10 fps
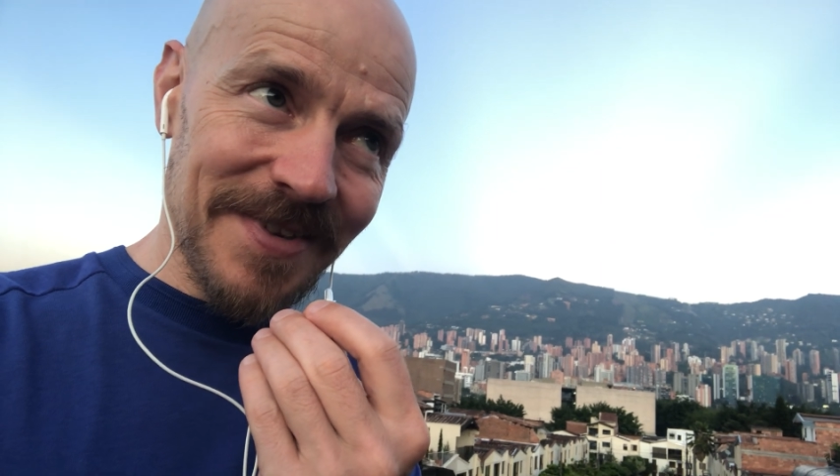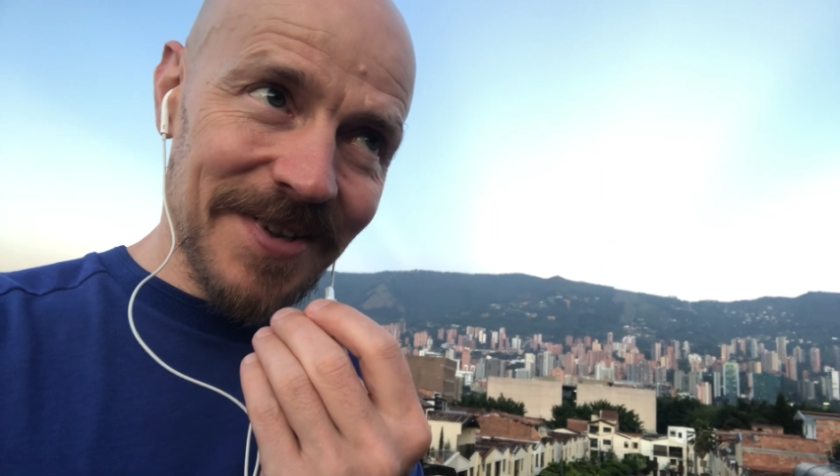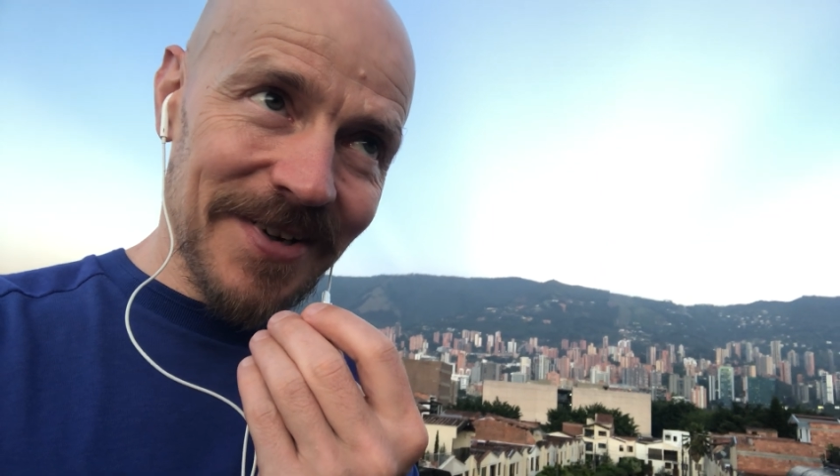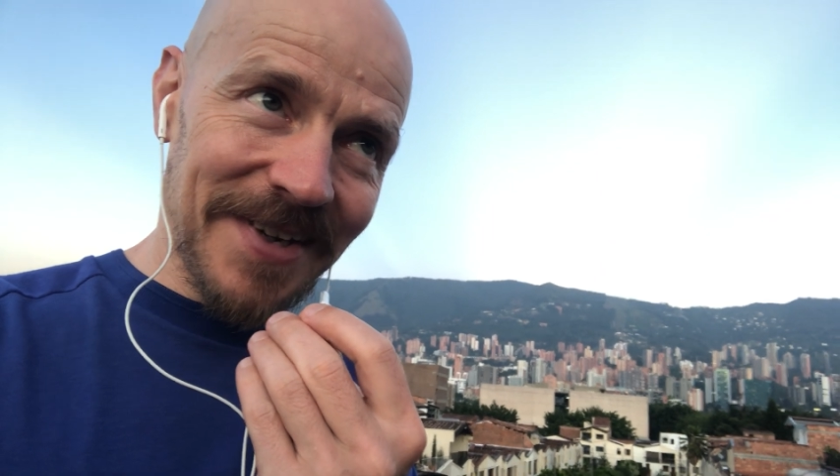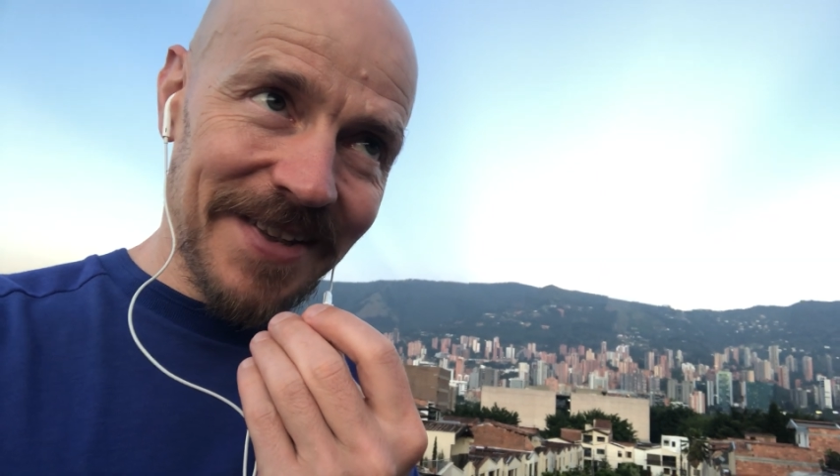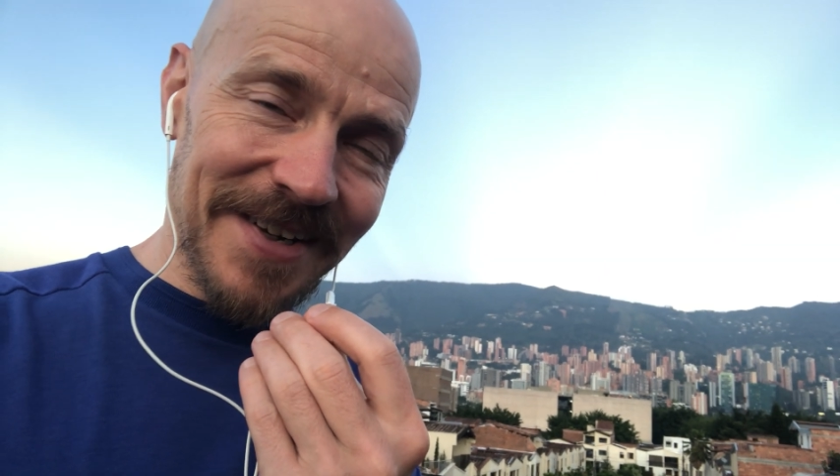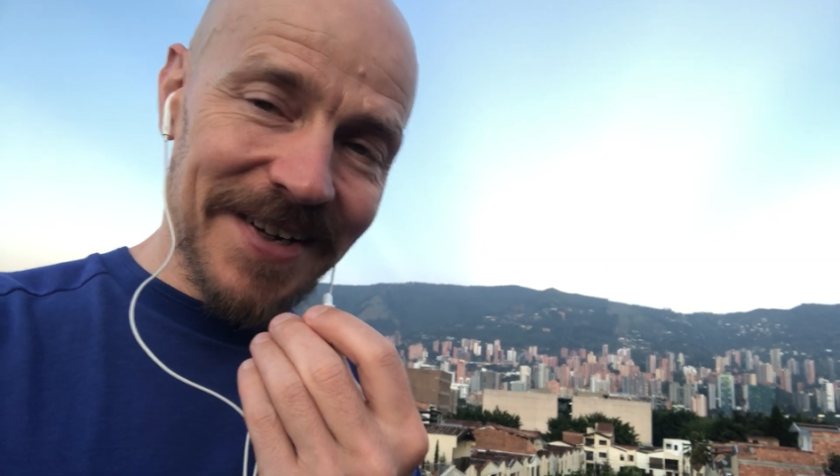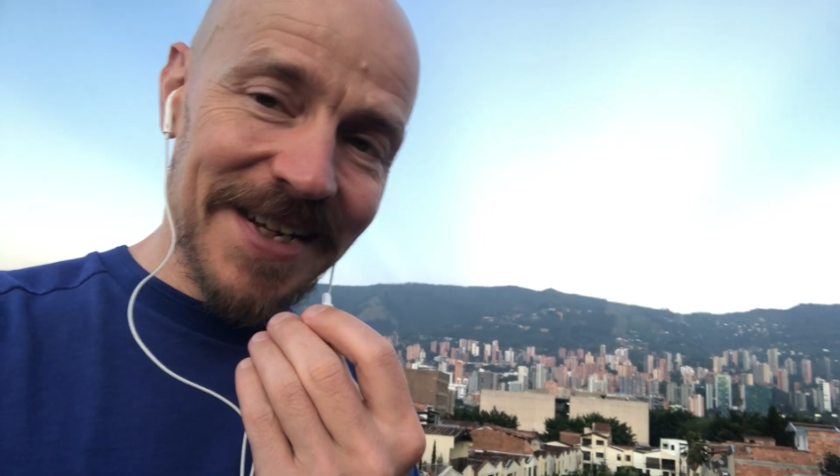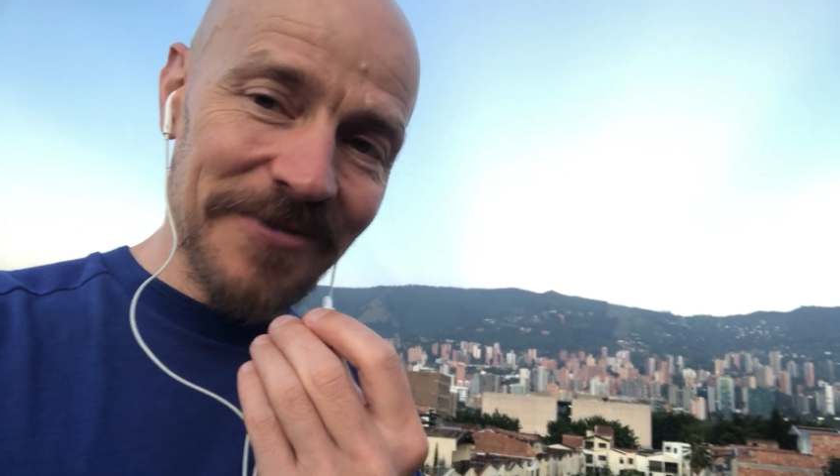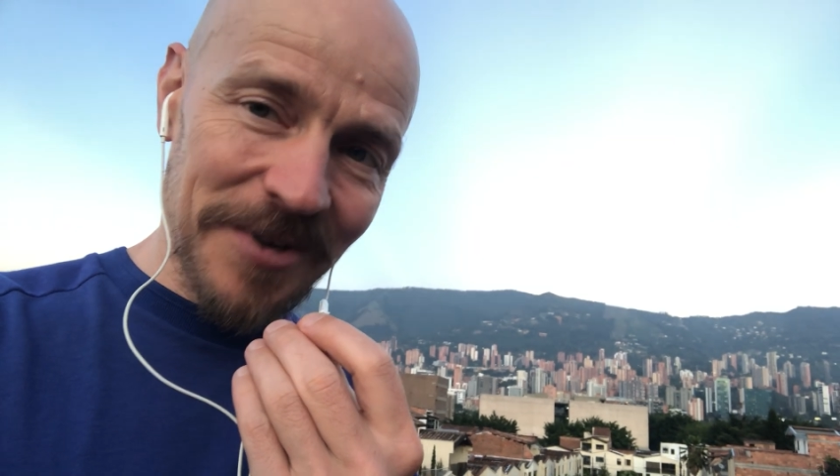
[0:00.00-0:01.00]
learning that are
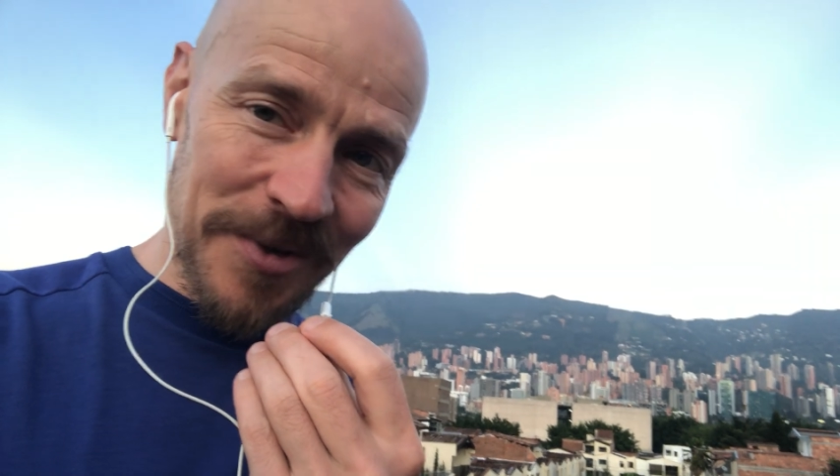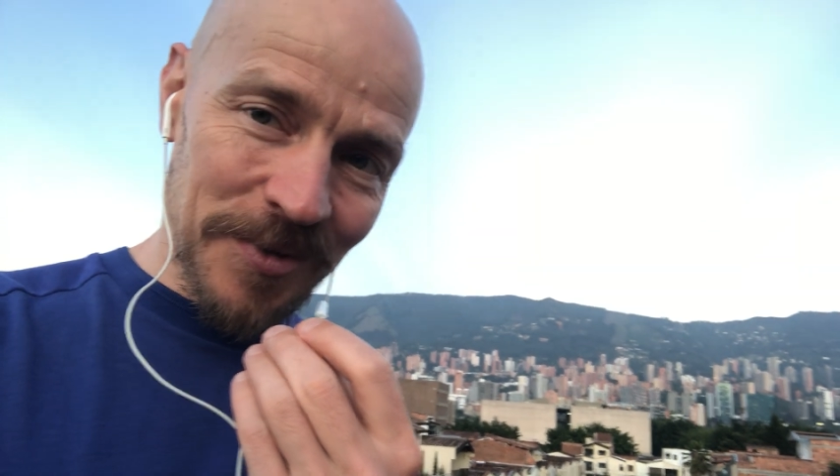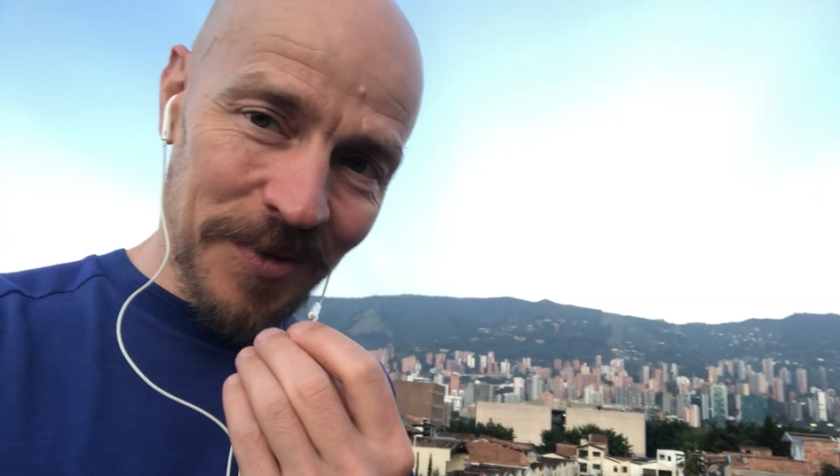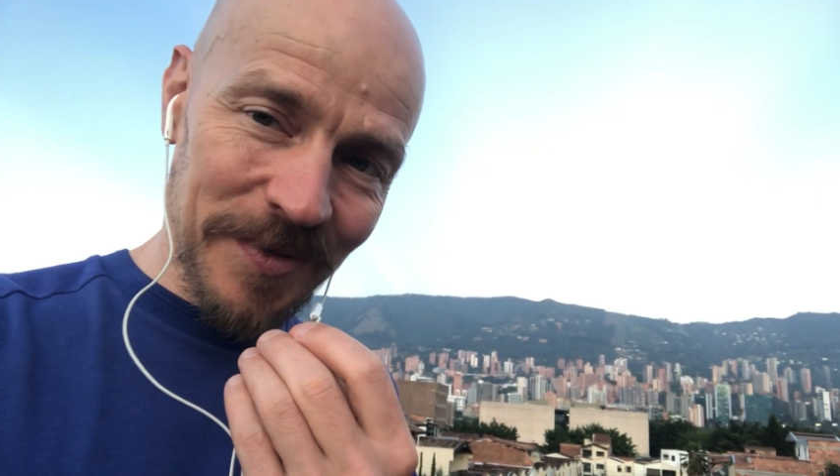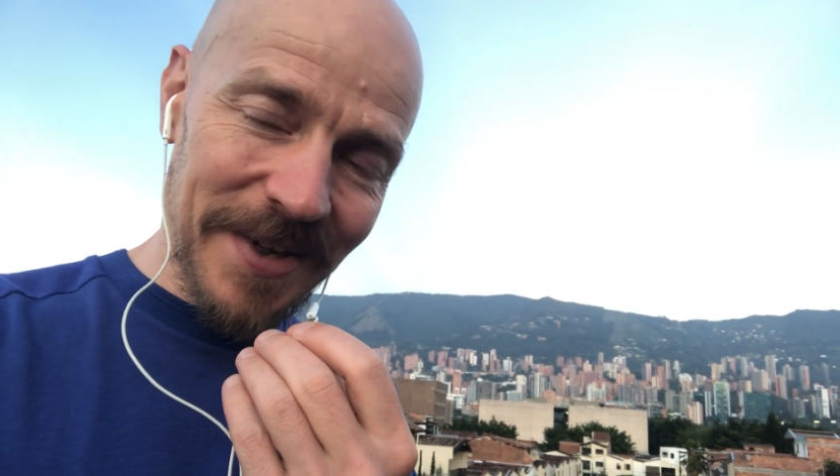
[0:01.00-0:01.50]
difficult.